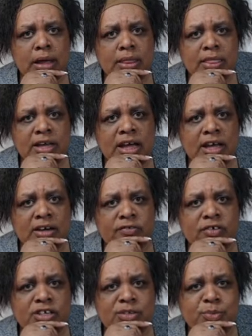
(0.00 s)
the
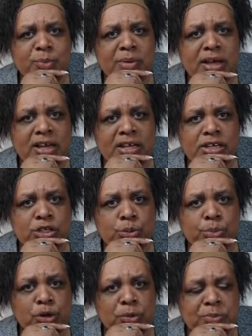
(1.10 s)
conference propel into
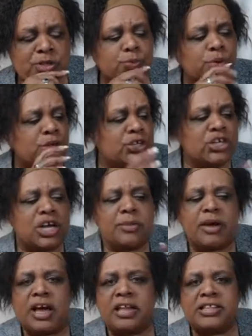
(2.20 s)
purpose we're going to talk
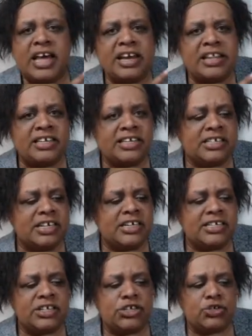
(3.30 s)
about a lot of these things
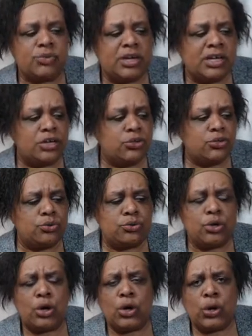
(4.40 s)
get you reiki
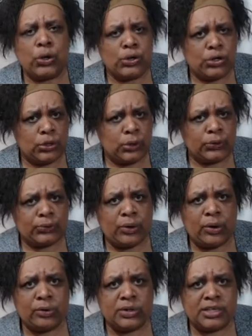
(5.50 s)
tuned or you can go through our
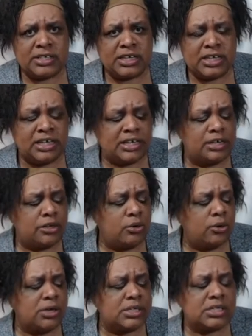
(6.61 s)
holistic healing
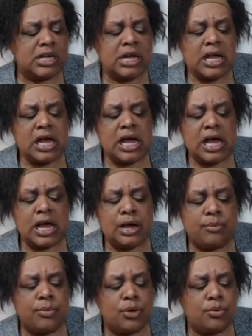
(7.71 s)
course um,